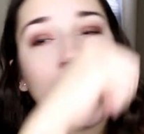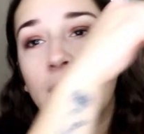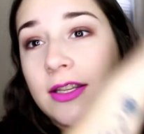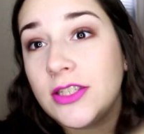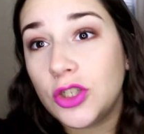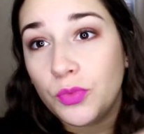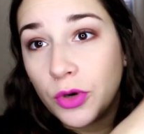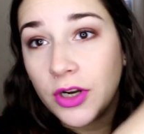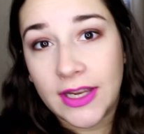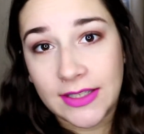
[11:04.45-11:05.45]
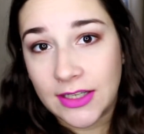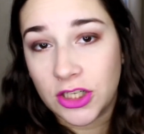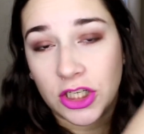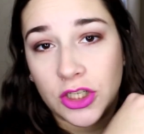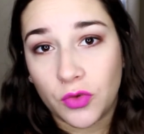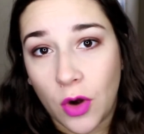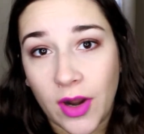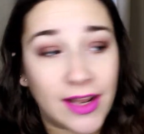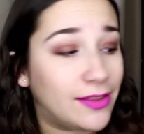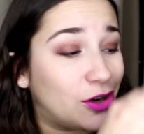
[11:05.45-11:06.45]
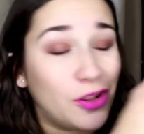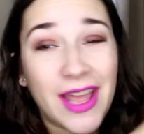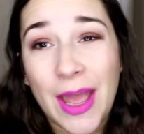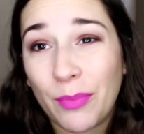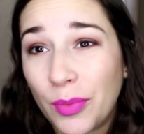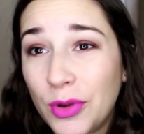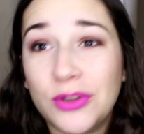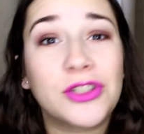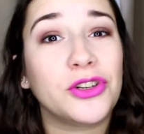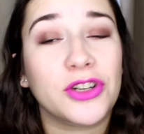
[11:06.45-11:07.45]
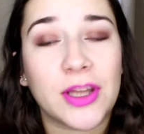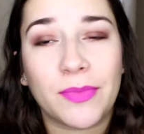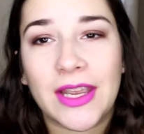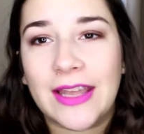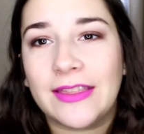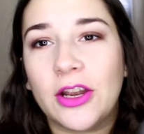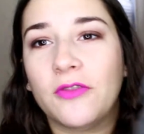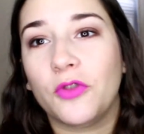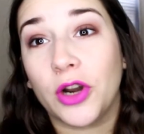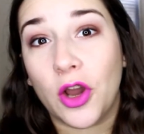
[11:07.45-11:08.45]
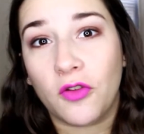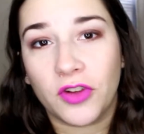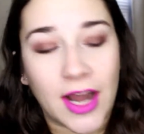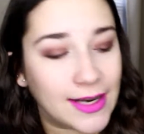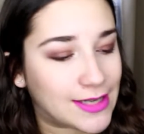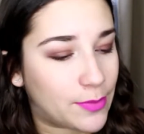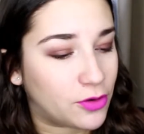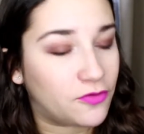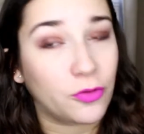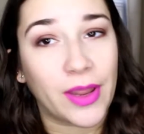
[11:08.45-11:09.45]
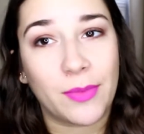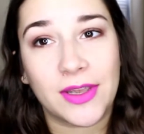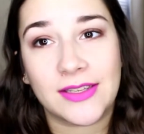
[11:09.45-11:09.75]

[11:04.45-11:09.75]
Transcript: it's super easy to just throw in a little hemp booster or something in there for an overnight diaper for baby.